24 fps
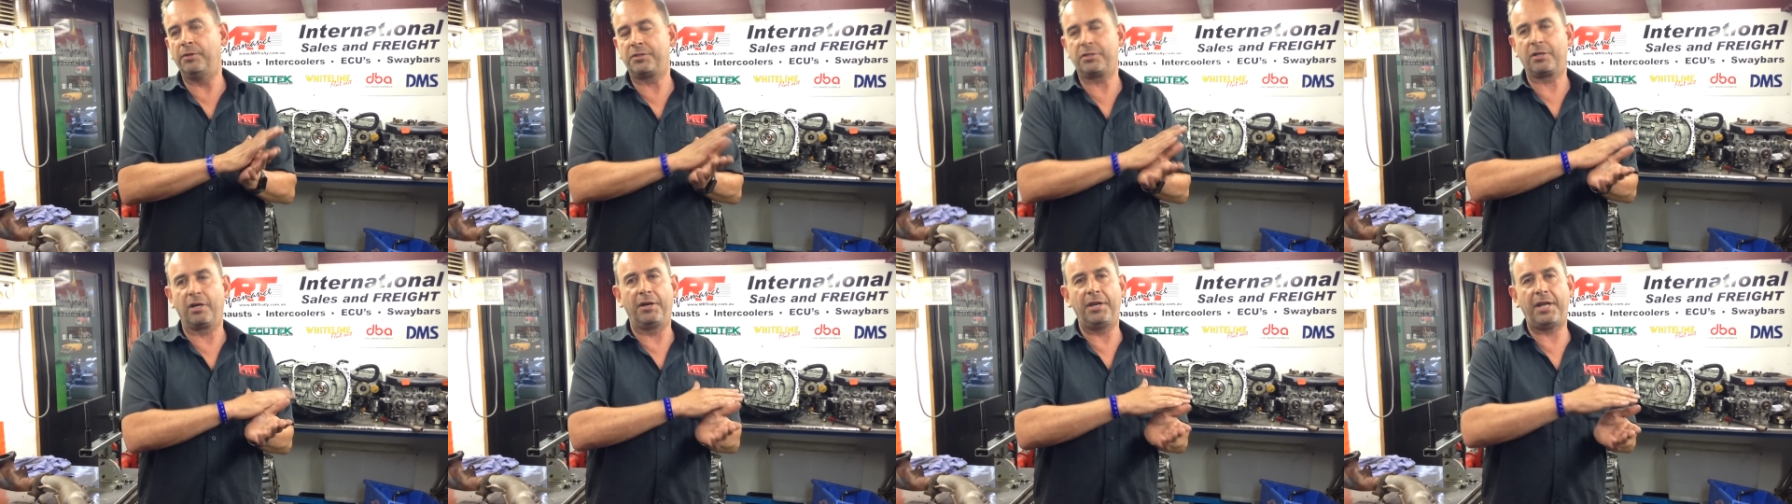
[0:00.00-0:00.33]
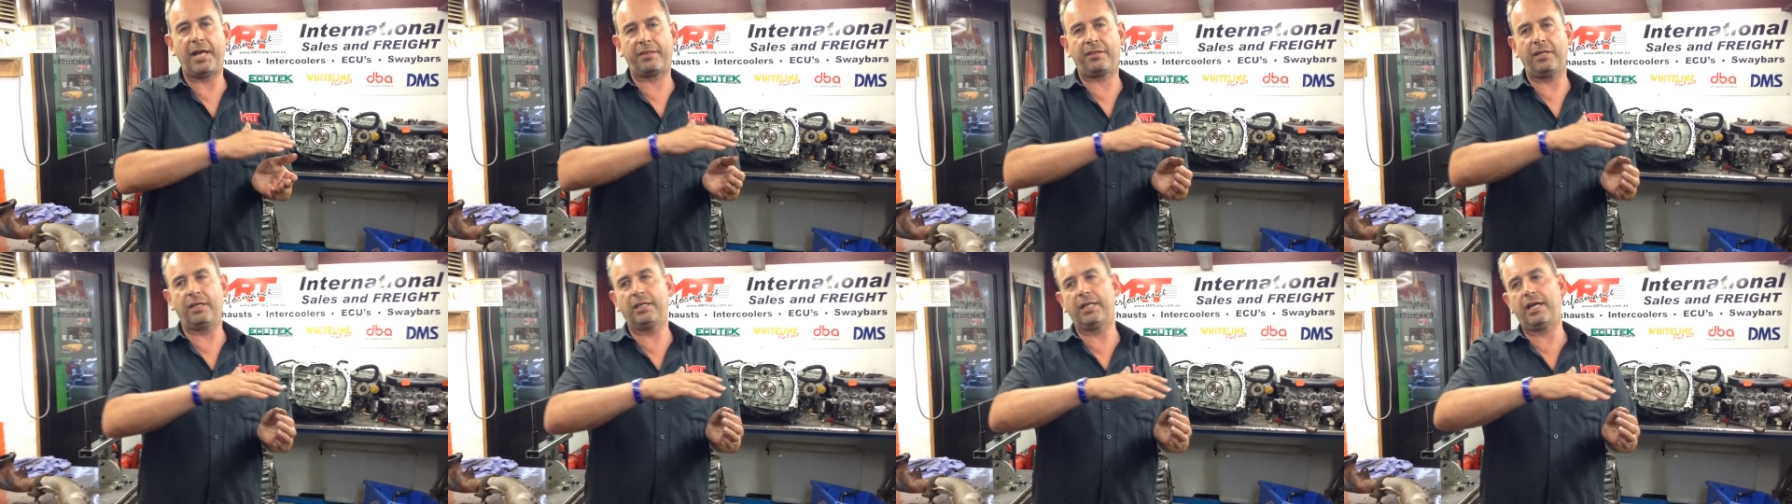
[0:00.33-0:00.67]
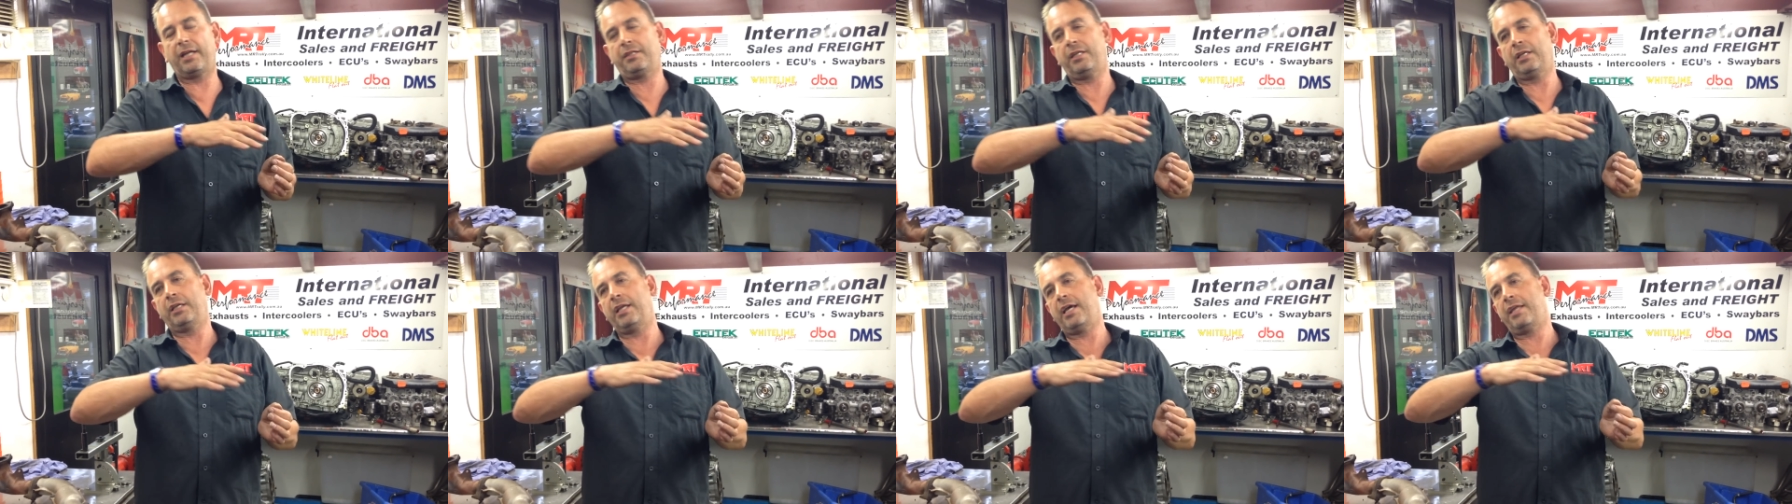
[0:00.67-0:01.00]
It's got nothing,
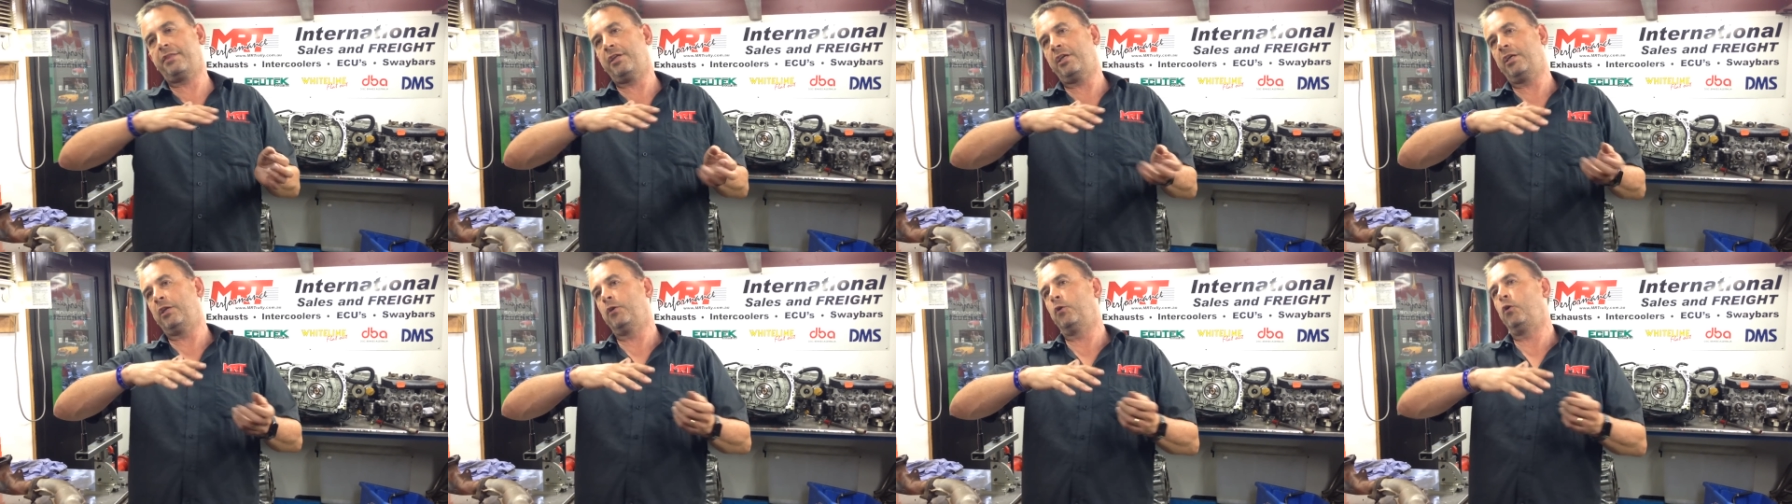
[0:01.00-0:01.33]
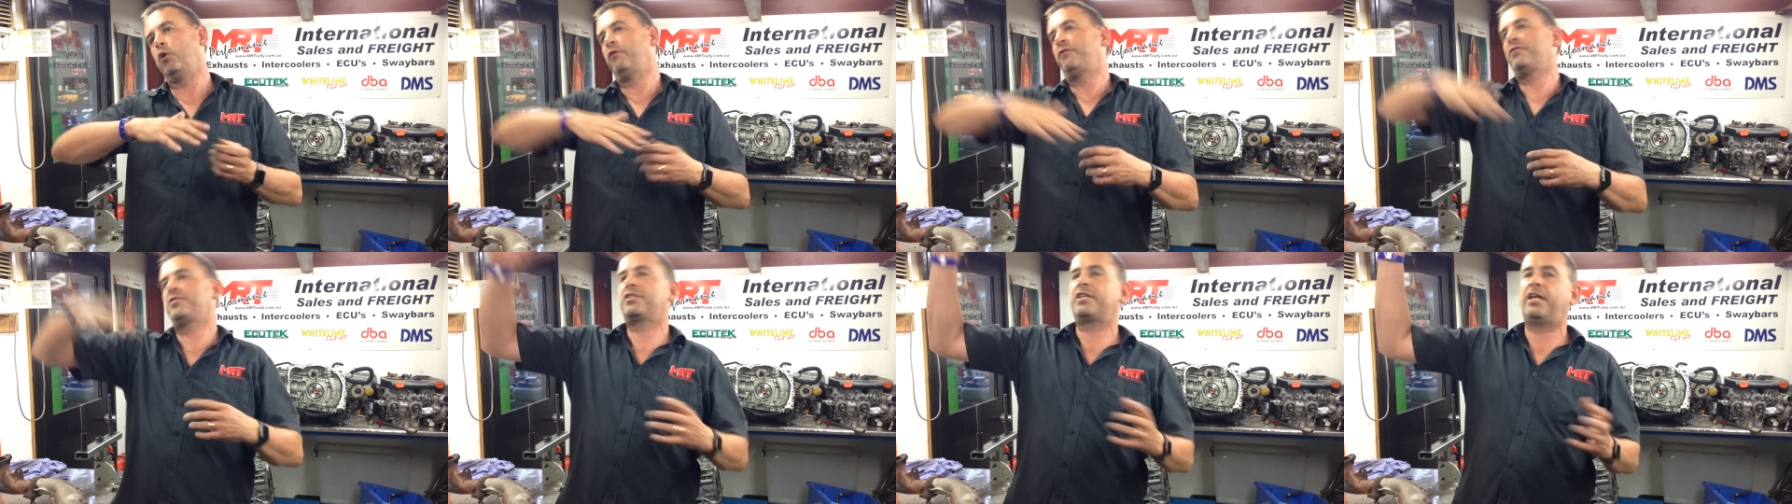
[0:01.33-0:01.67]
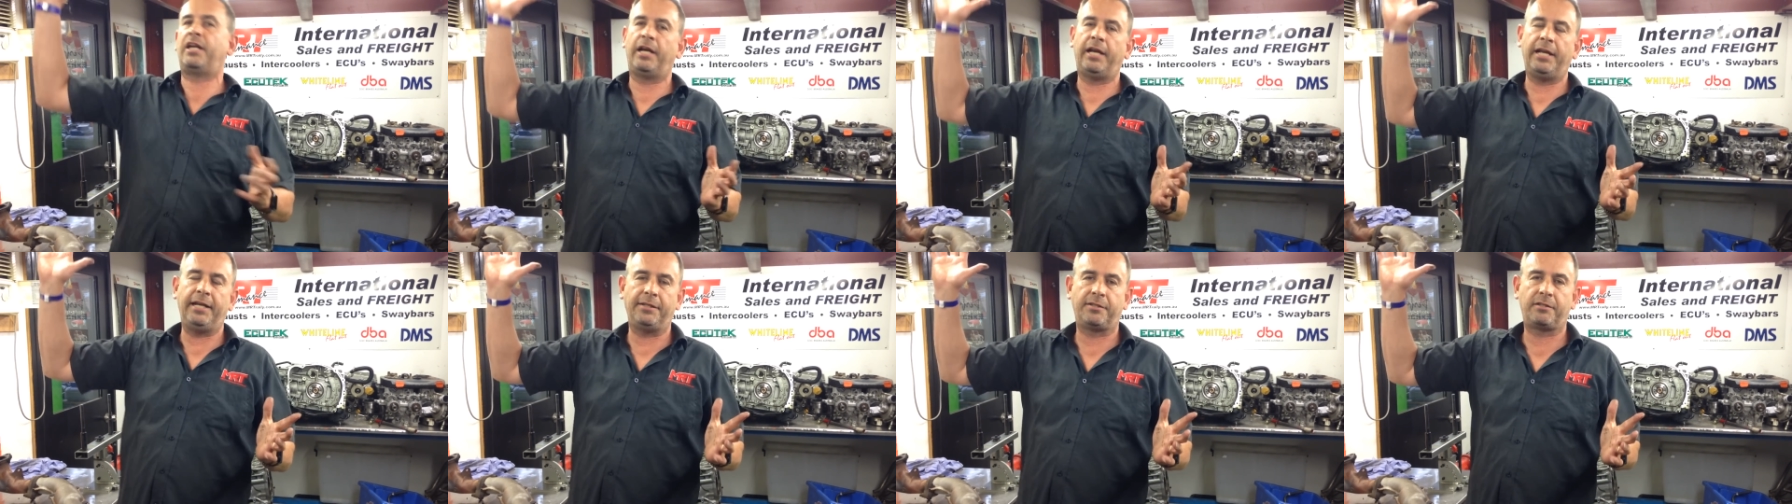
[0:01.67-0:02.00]
nothing, nothing, and all of a
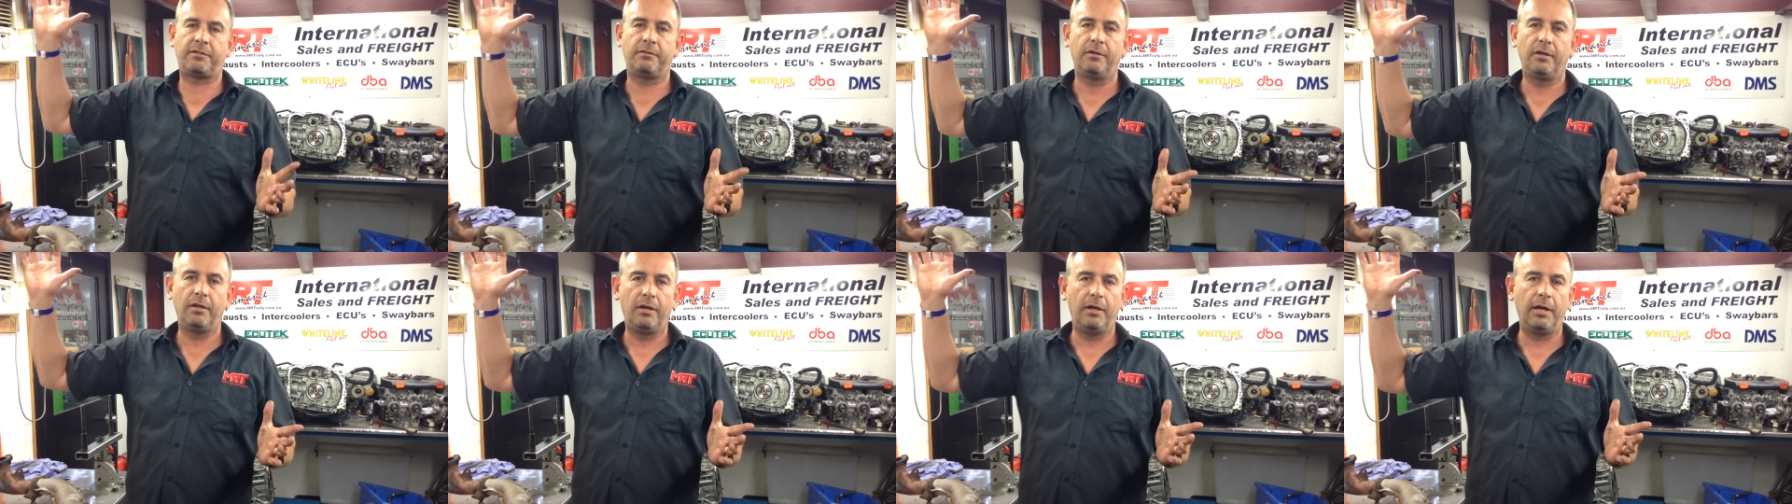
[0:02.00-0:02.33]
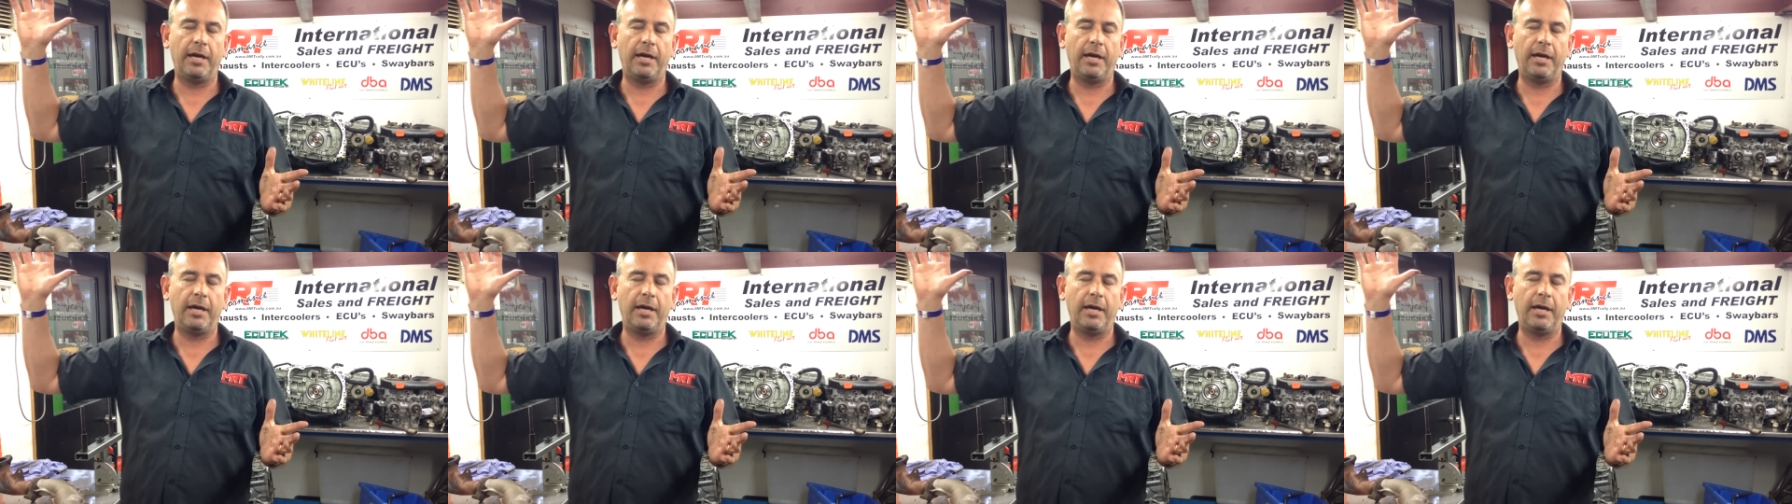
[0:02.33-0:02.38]
sudden it hits